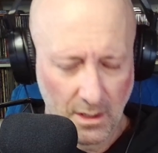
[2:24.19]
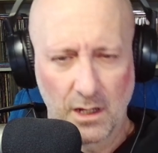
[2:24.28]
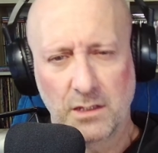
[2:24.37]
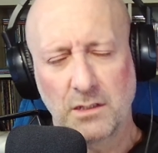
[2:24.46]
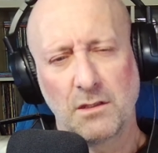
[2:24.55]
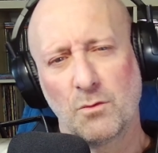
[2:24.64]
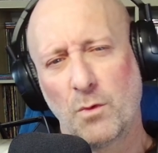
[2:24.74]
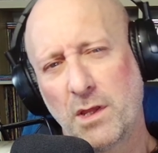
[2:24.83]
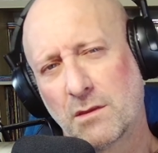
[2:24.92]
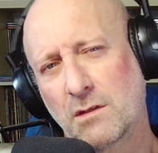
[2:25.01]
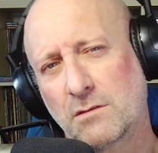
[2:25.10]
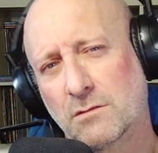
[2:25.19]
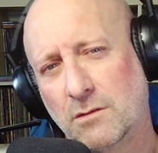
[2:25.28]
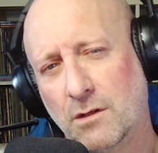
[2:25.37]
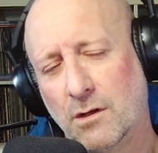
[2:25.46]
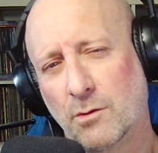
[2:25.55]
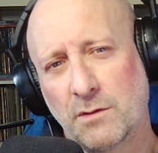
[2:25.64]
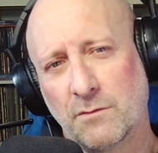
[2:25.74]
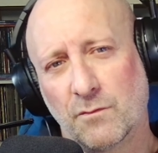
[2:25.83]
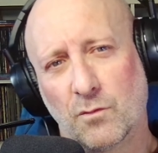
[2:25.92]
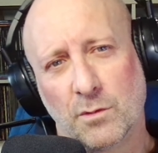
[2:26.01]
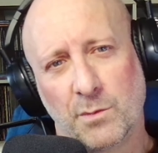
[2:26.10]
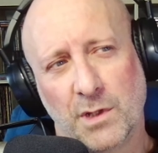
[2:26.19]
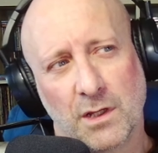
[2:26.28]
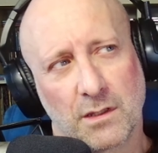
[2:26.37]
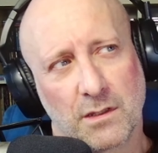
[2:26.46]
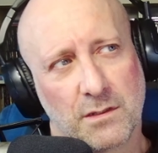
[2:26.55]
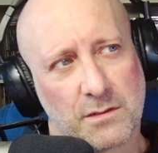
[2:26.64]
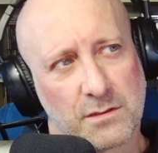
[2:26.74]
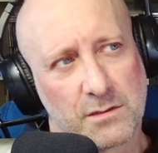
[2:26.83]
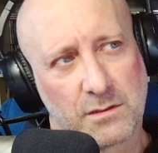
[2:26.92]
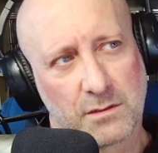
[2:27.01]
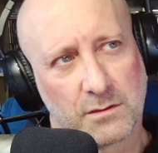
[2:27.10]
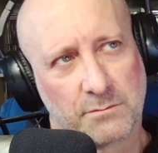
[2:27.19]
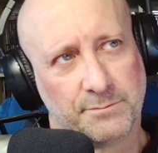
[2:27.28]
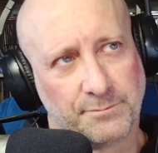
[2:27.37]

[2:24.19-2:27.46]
I think the way things are going for me at this. Um,